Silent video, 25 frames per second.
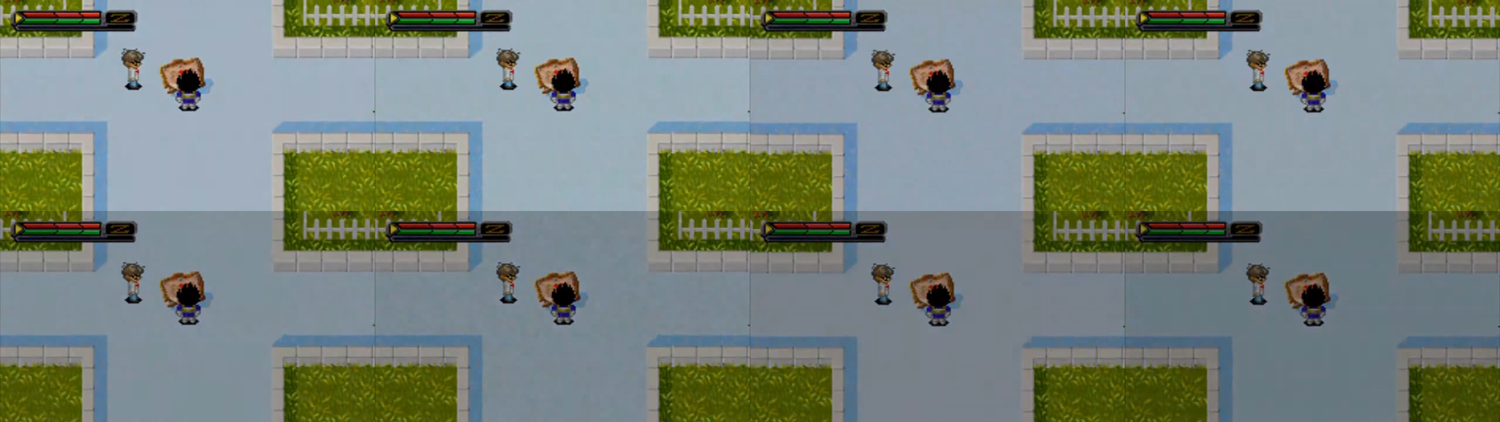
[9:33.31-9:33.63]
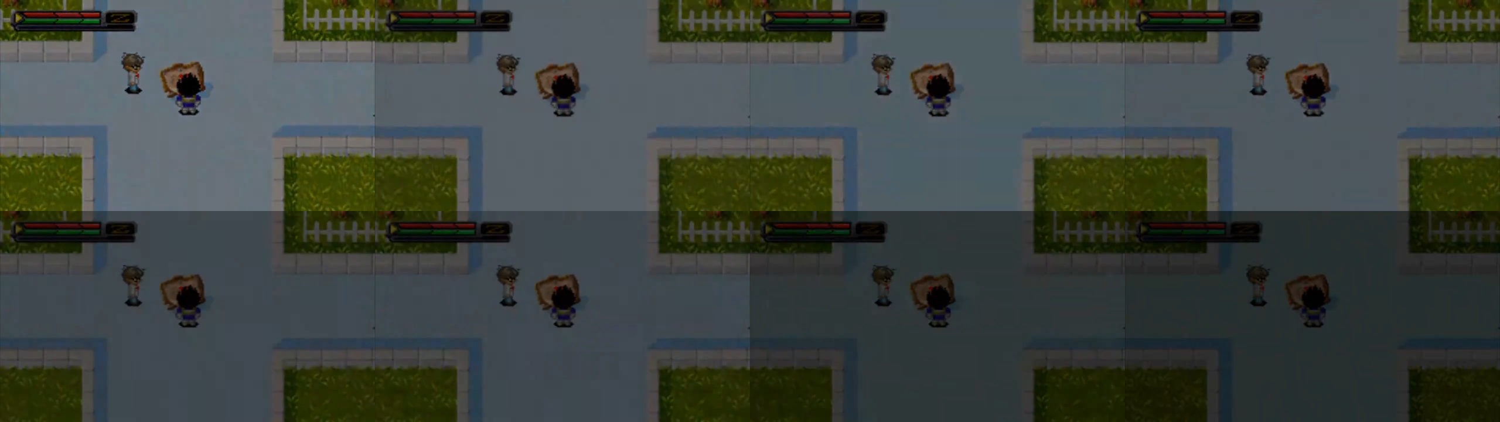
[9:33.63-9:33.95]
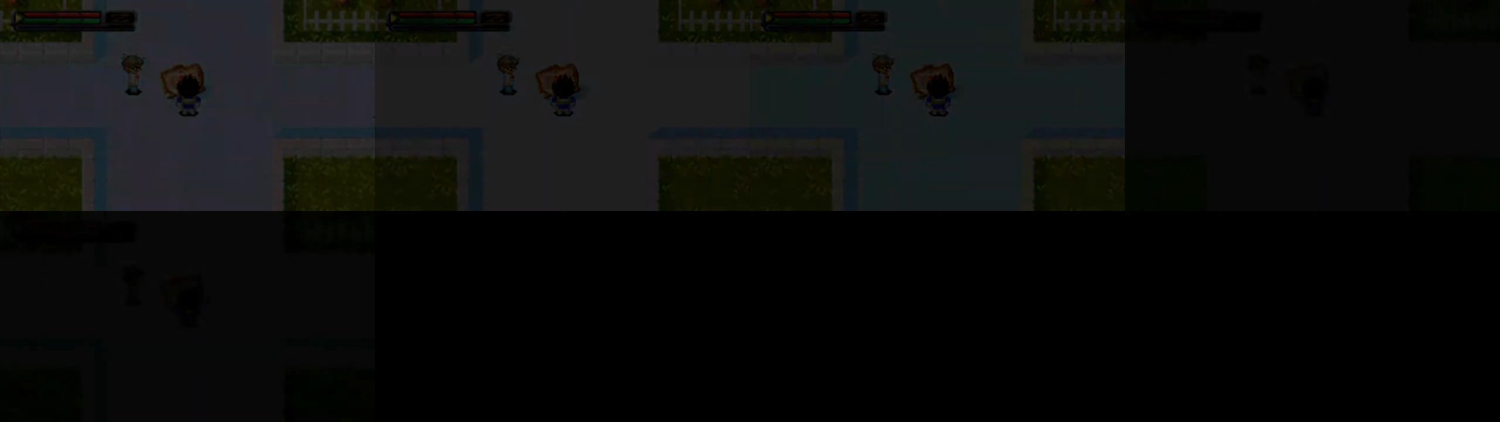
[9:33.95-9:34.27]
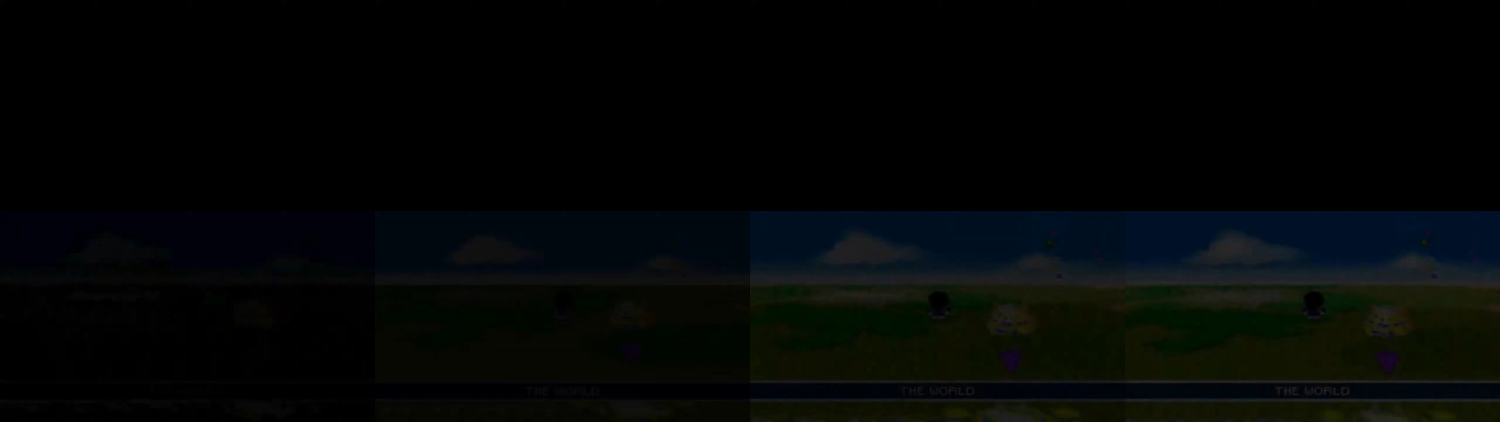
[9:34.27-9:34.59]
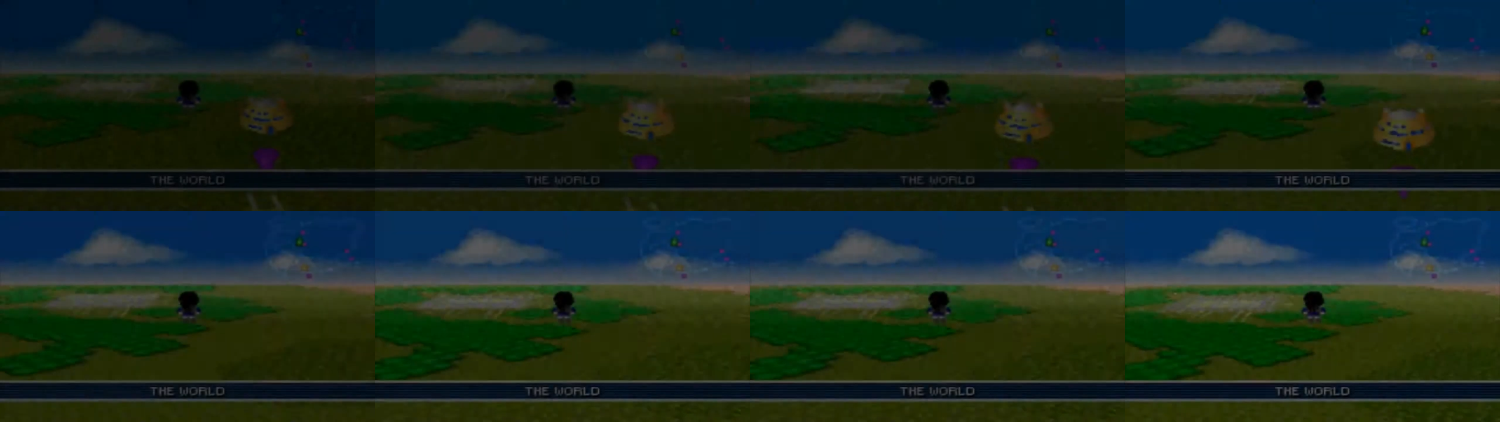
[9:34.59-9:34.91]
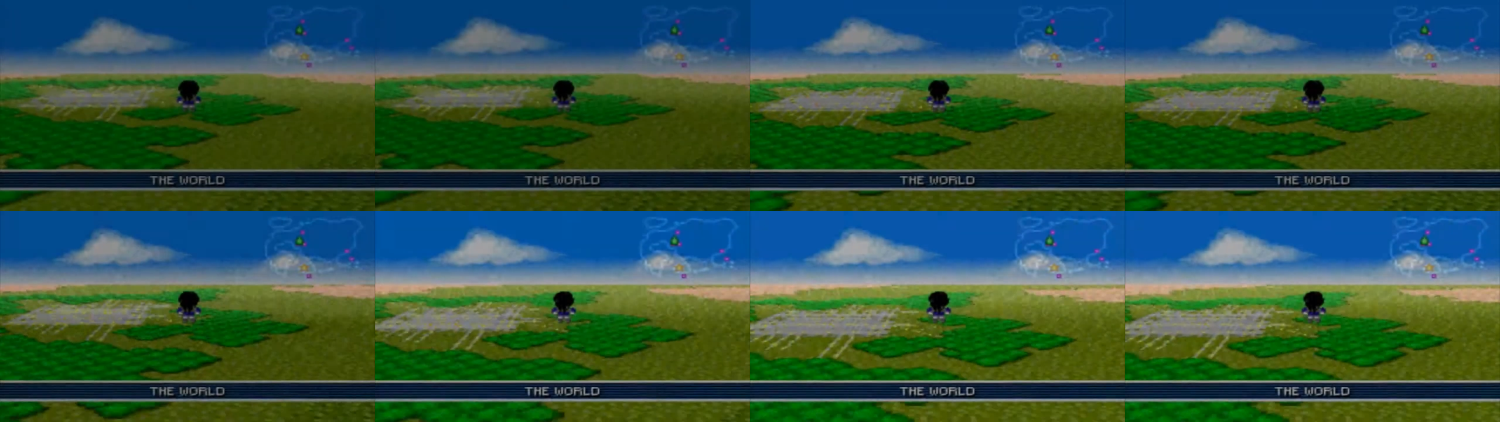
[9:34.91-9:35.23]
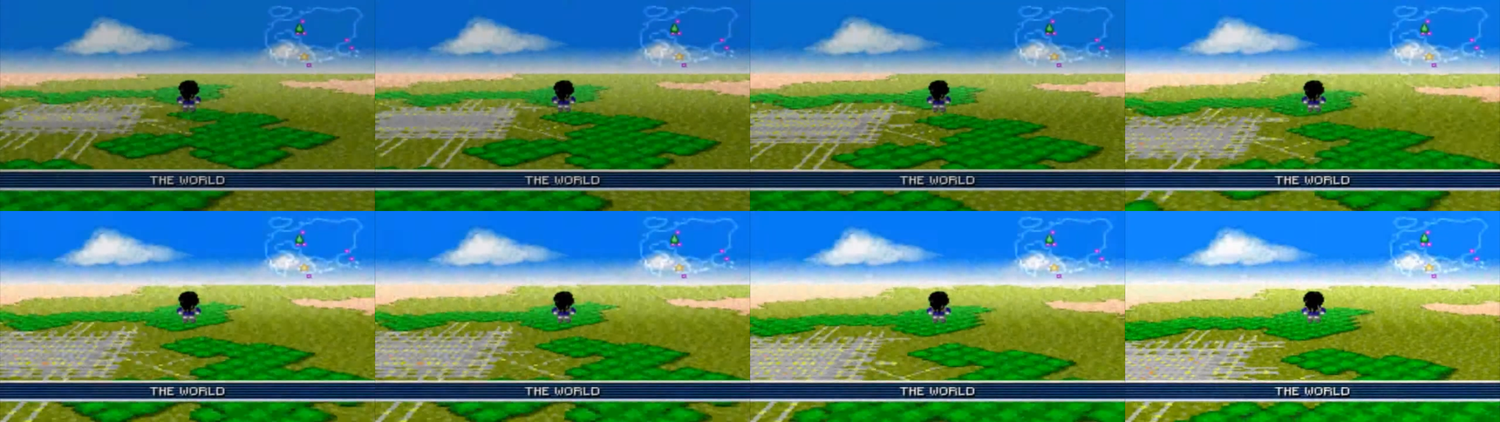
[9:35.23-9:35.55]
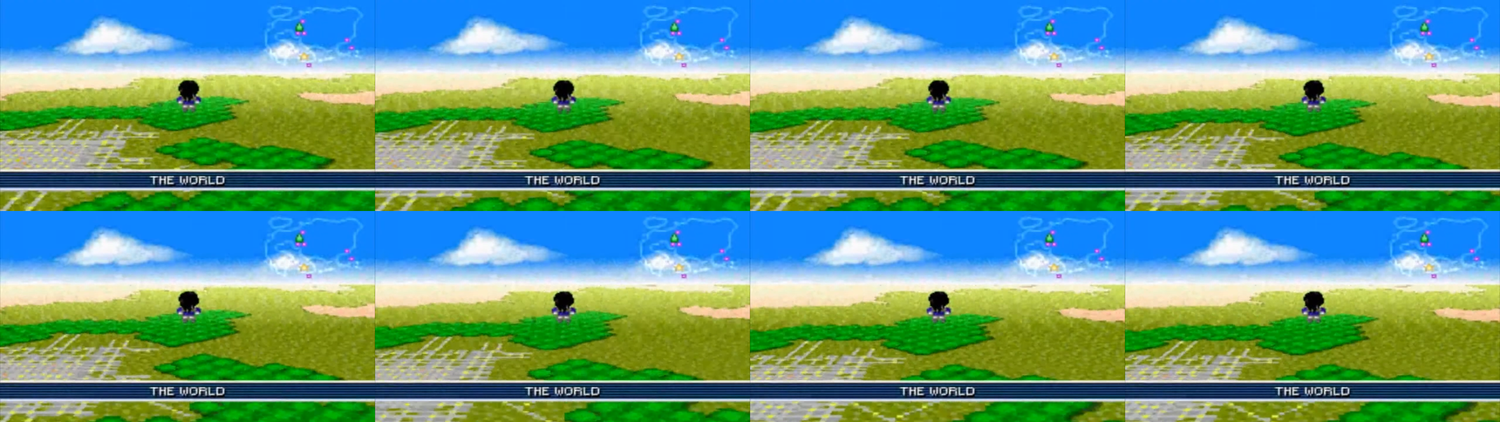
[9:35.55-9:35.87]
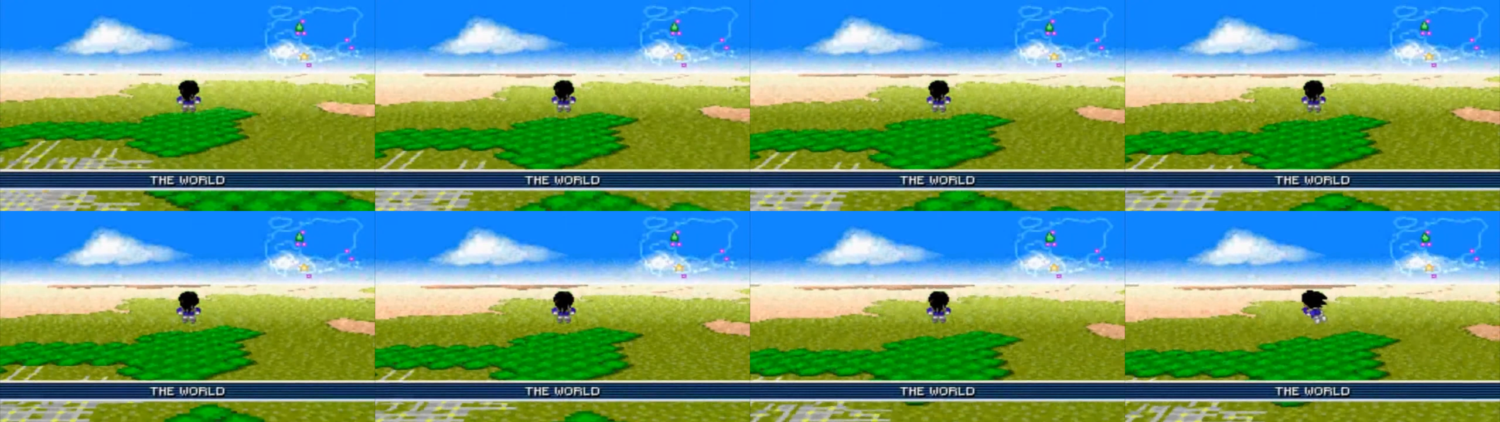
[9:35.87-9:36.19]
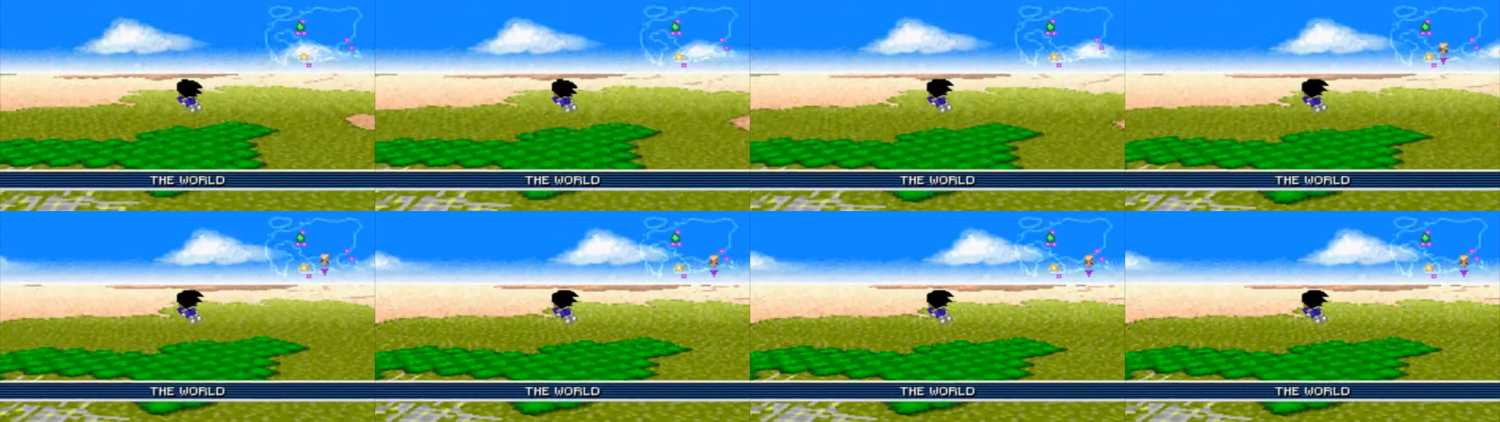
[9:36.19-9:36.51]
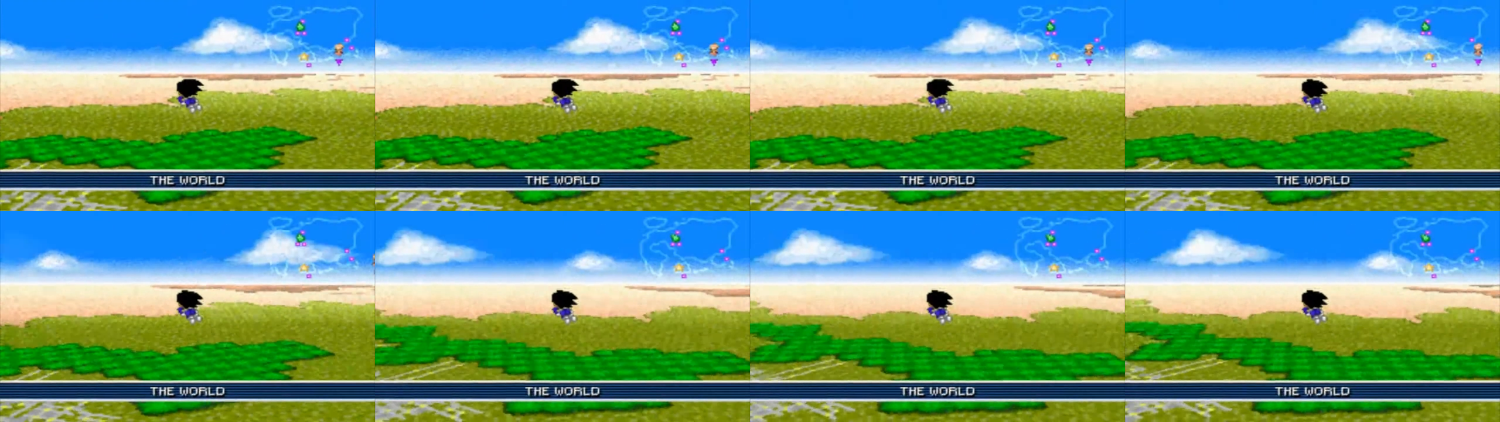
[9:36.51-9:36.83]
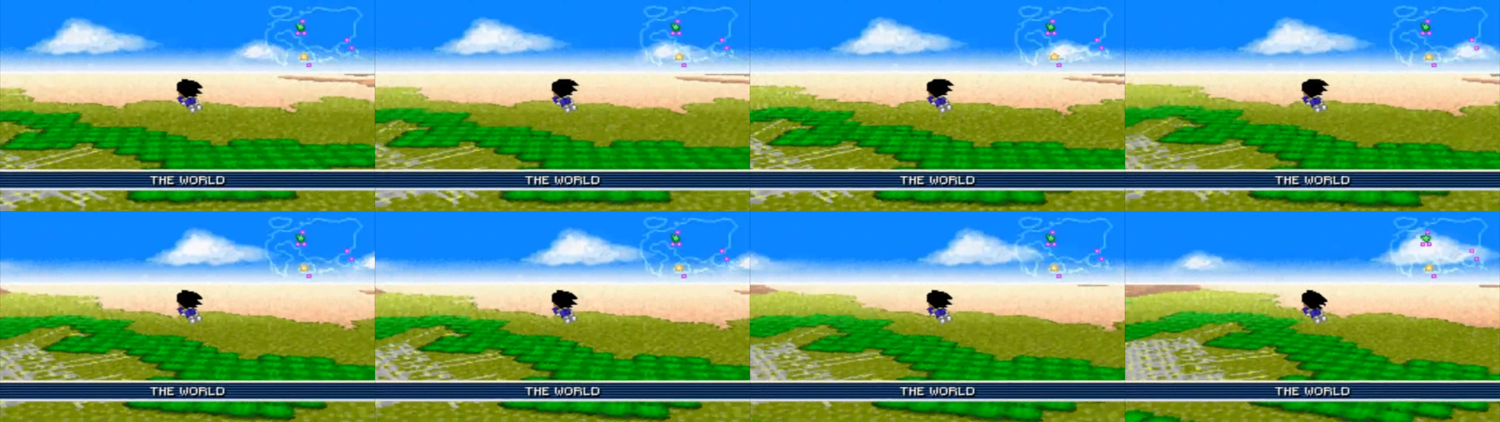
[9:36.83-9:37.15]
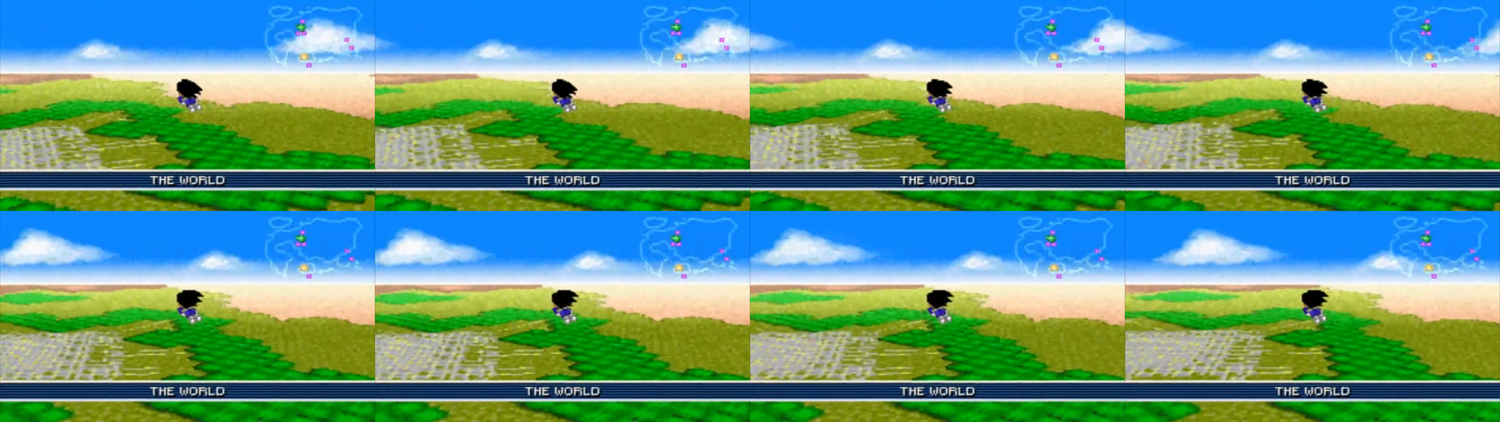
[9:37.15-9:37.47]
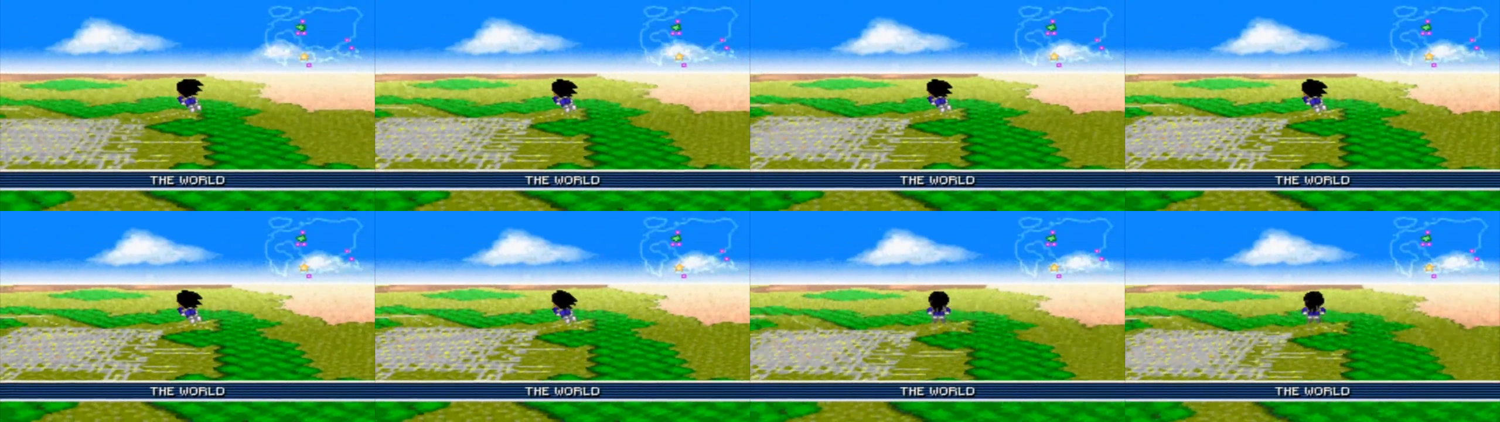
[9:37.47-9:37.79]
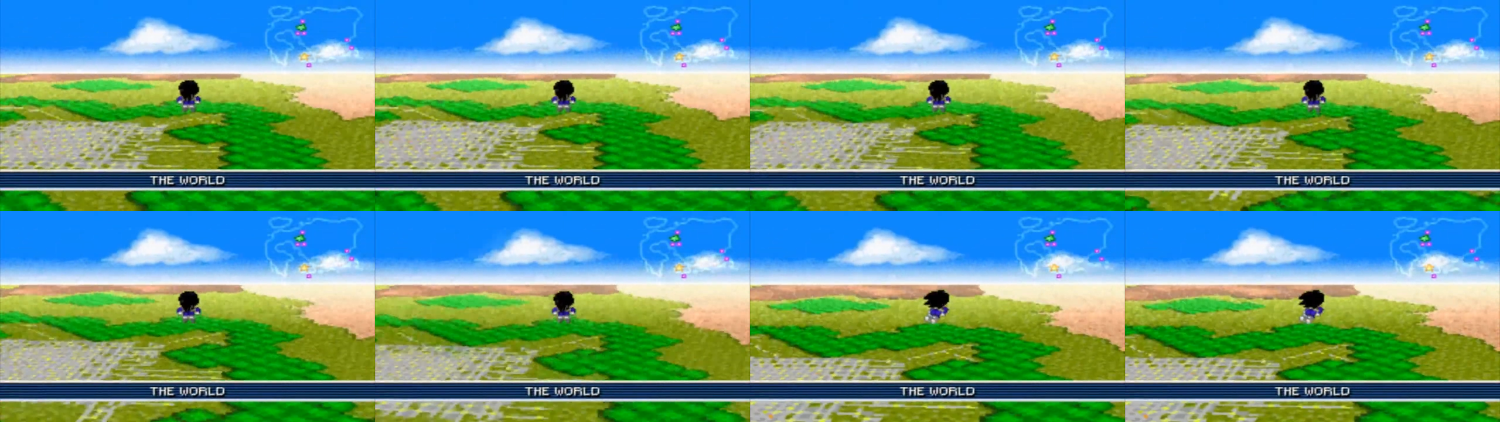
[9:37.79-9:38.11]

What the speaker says: (no speaker visible)